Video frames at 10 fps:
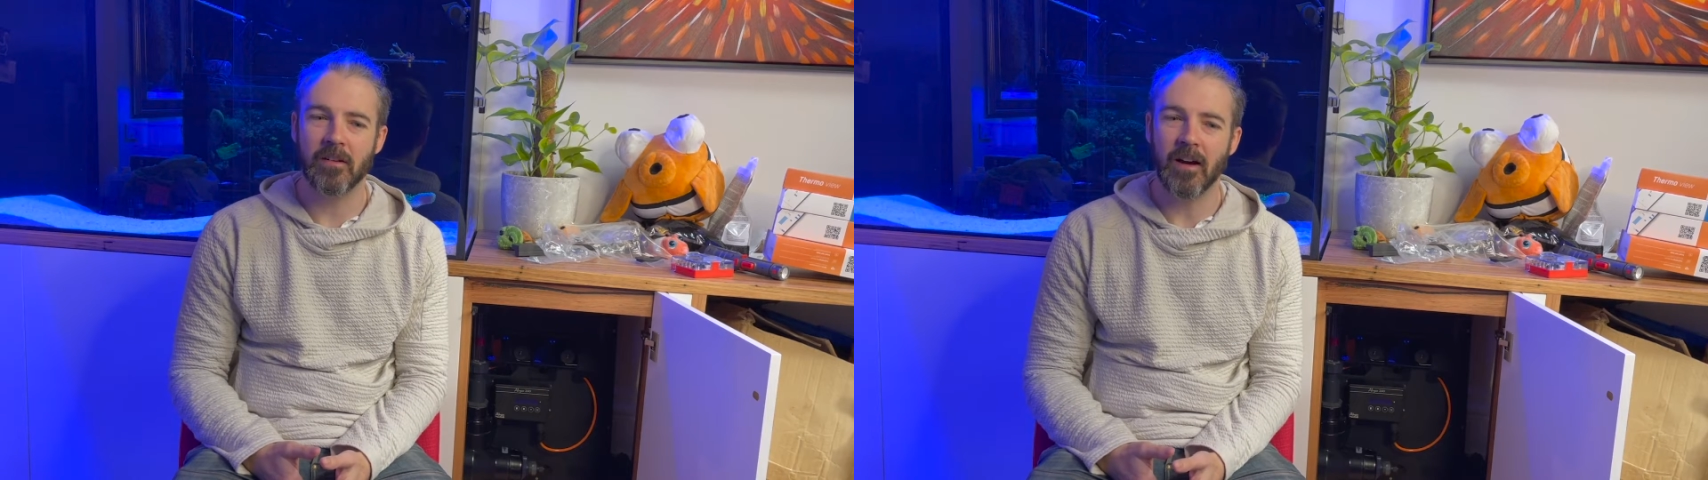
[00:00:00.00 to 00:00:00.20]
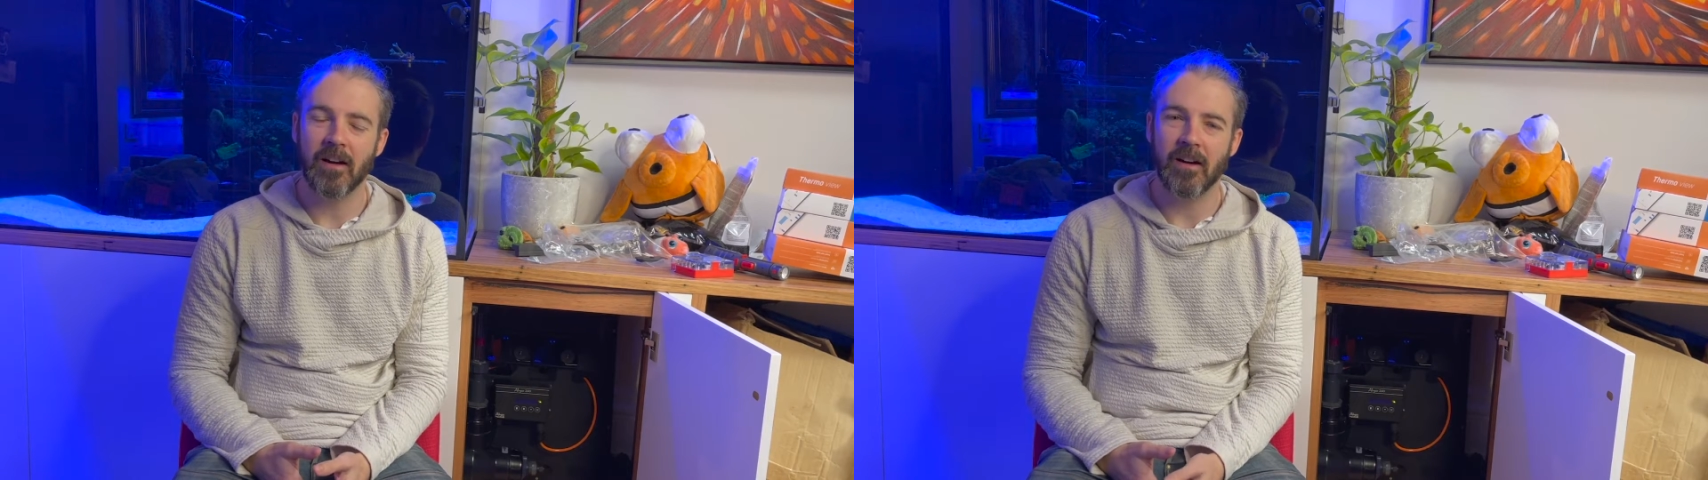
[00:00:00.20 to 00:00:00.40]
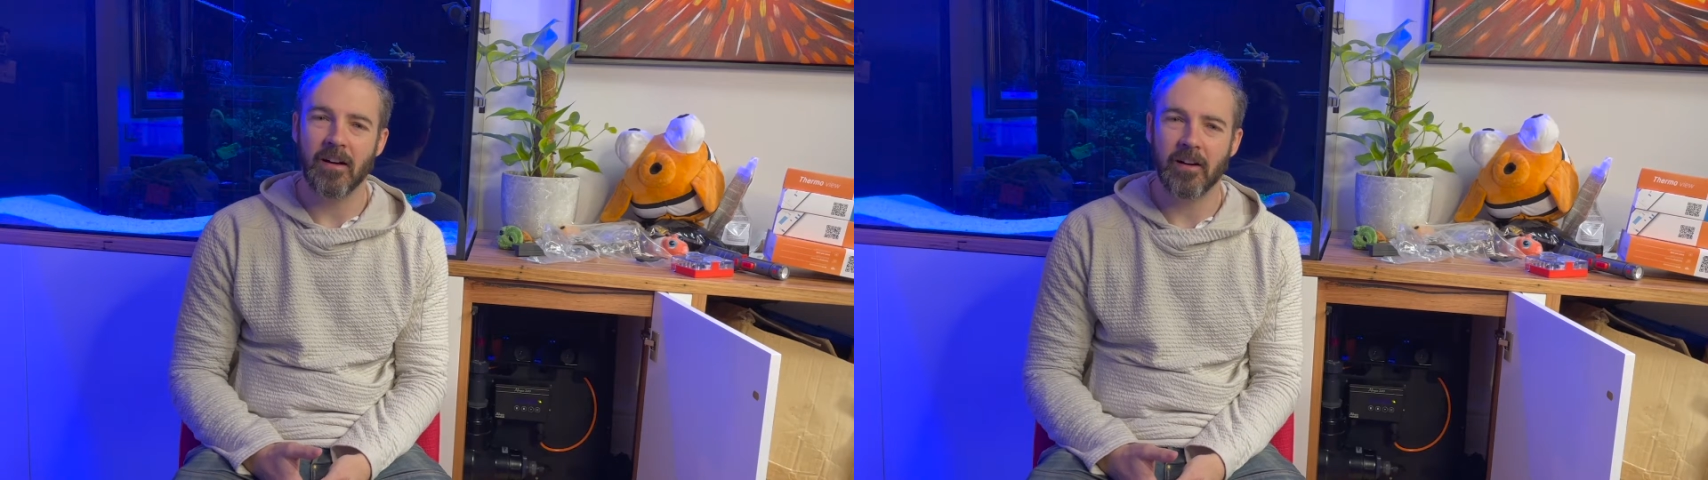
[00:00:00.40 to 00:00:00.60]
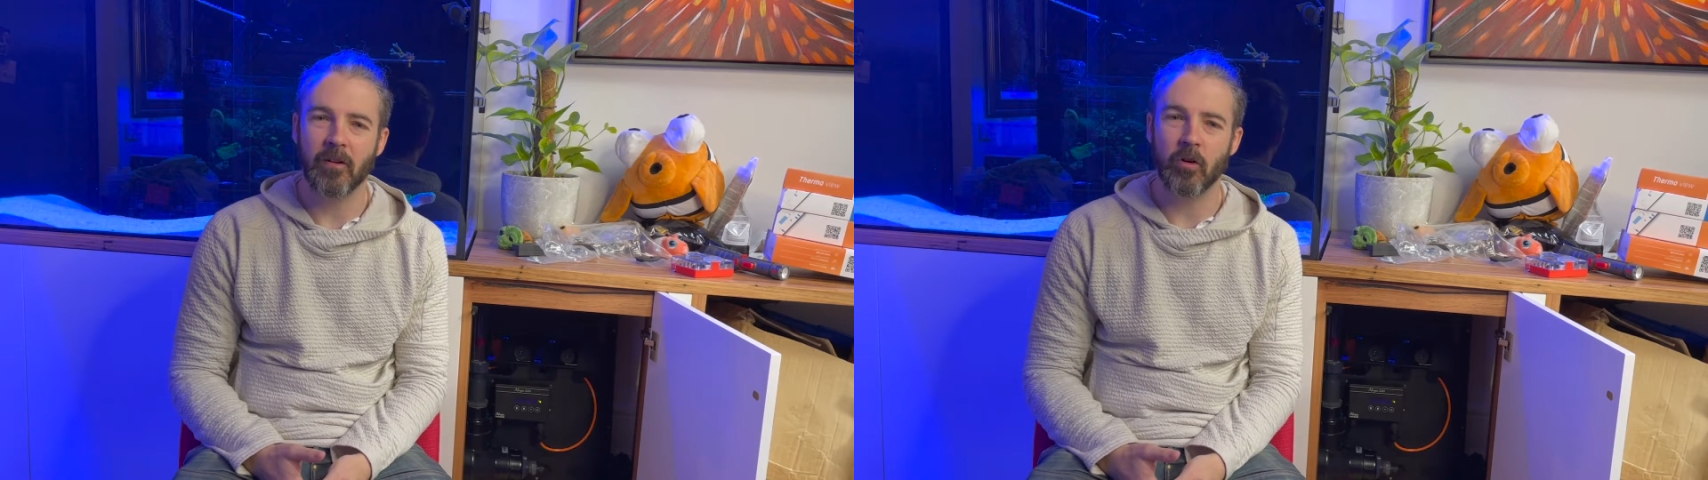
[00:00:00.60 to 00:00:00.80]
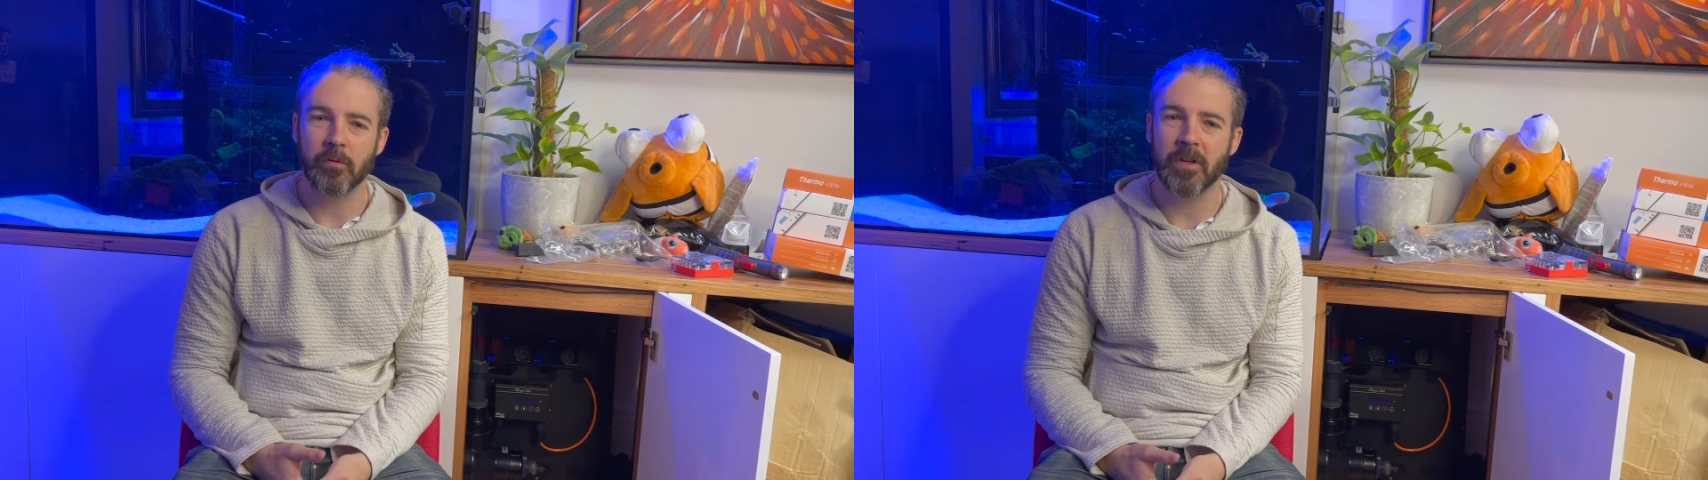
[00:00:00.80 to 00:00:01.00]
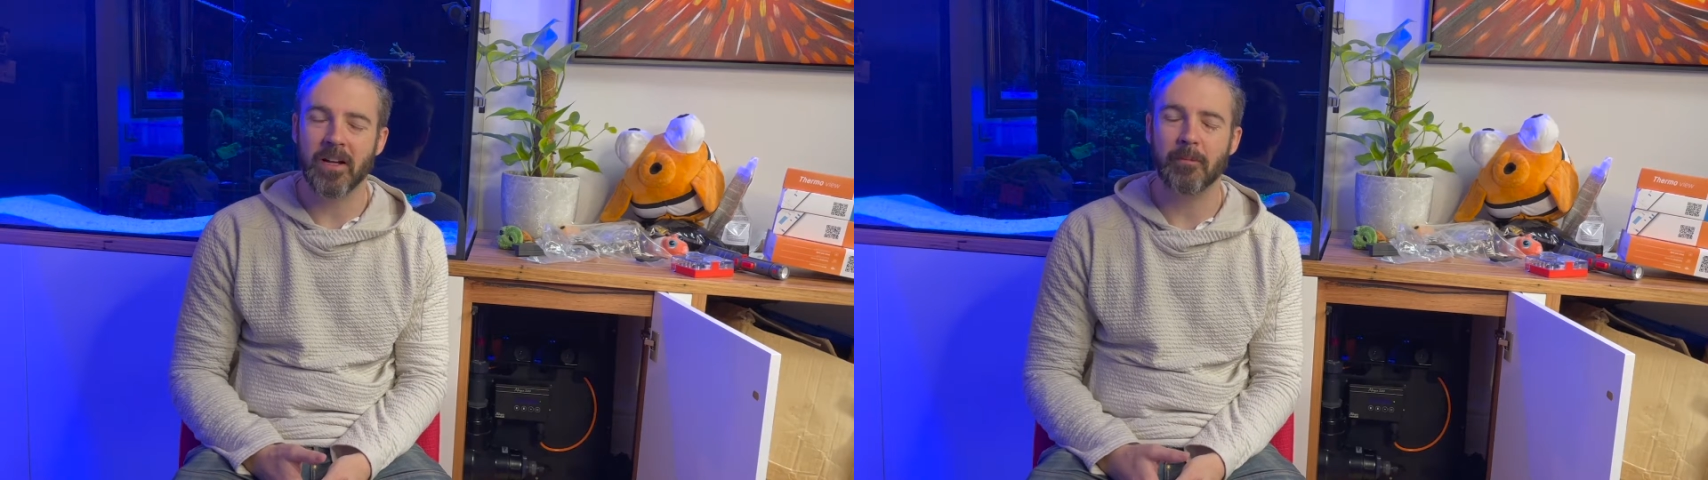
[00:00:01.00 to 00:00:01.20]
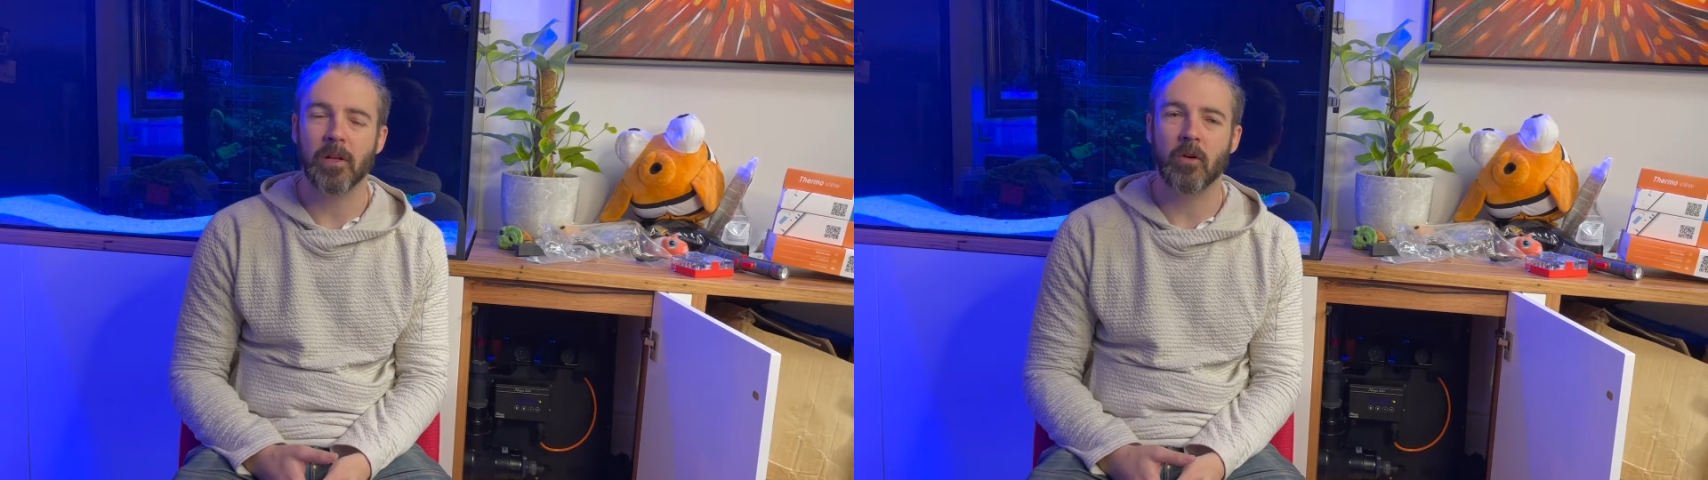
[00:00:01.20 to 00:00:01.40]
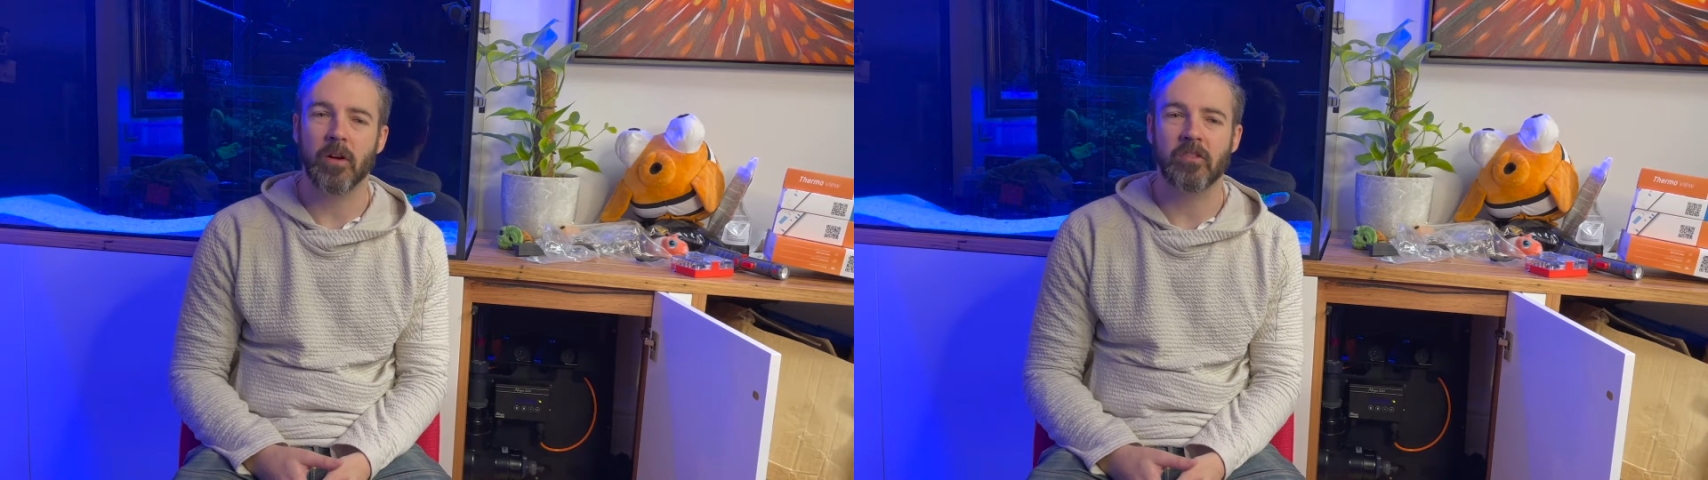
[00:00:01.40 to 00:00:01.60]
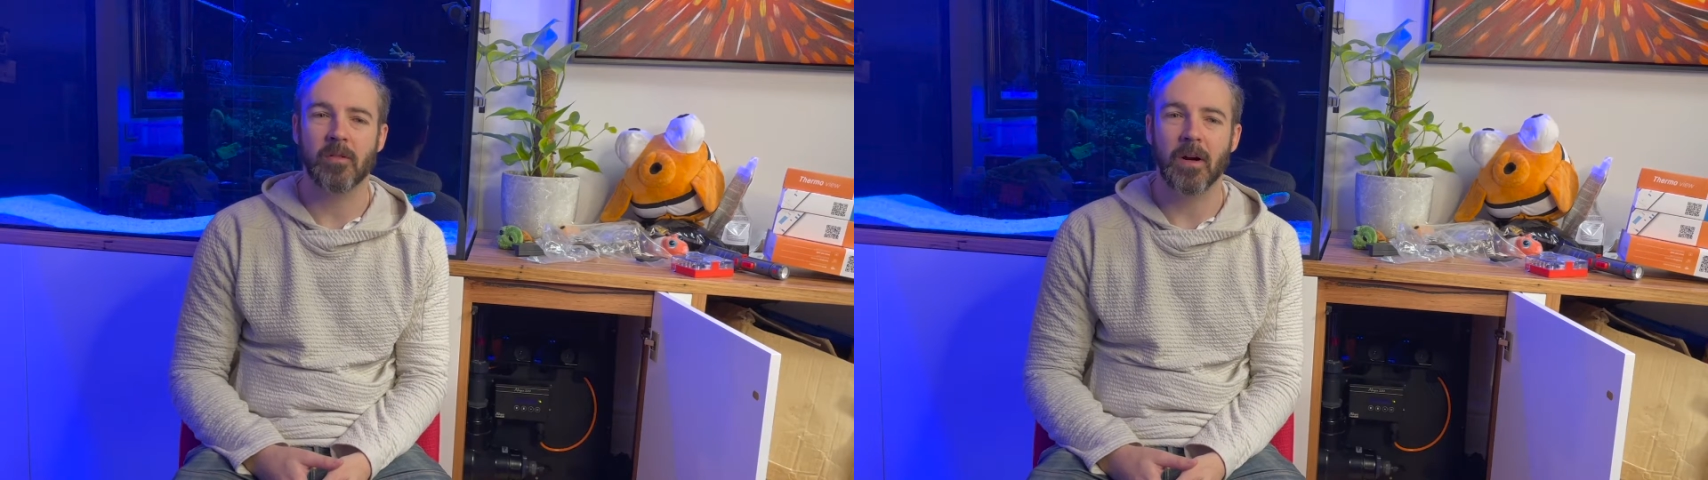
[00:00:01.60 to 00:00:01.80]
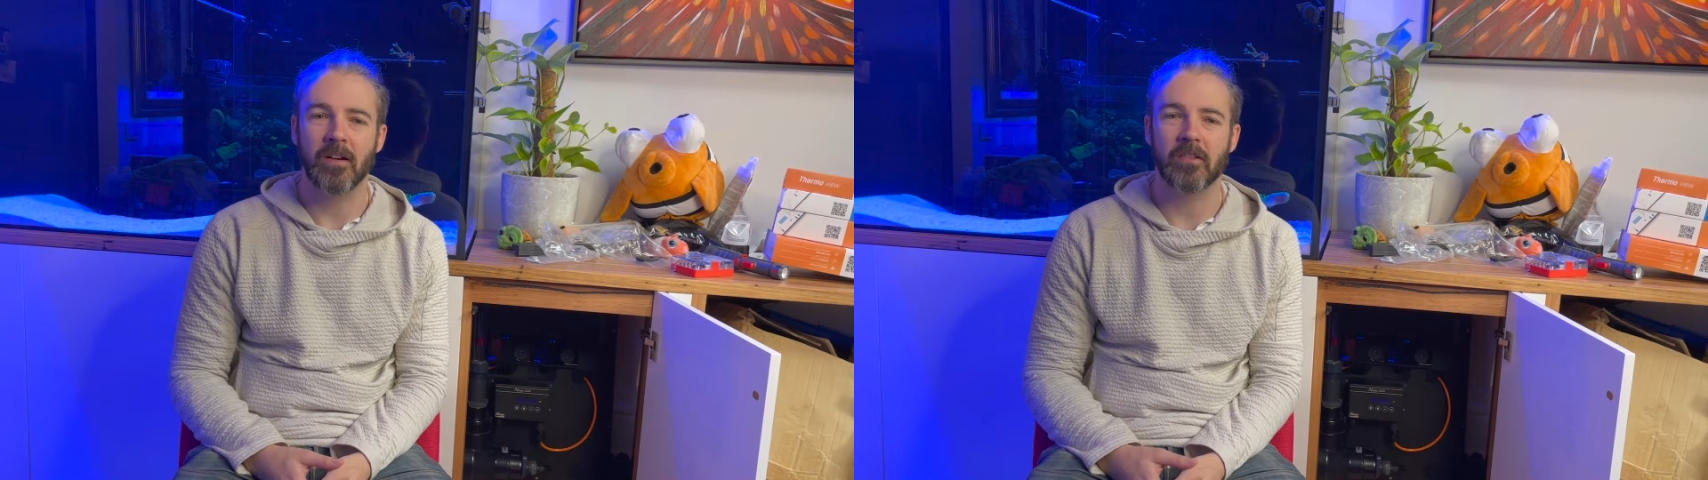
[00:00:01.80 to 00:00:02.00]
cause me a couple of question
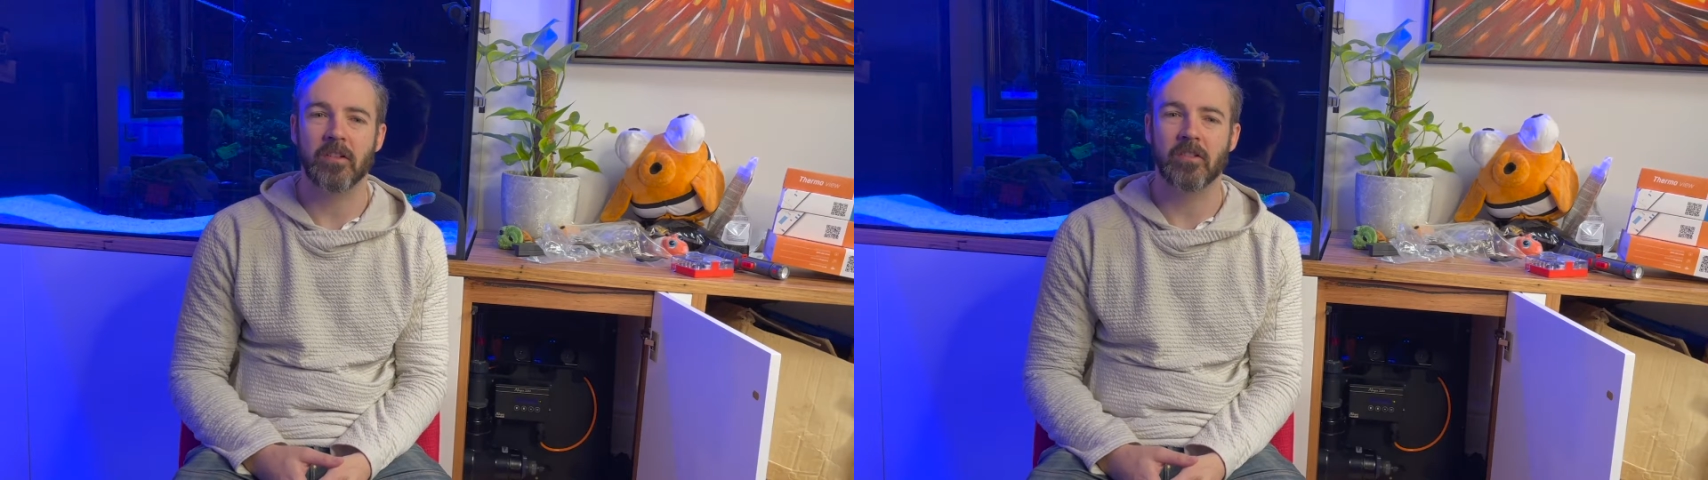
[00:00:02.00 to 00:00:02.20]
marks to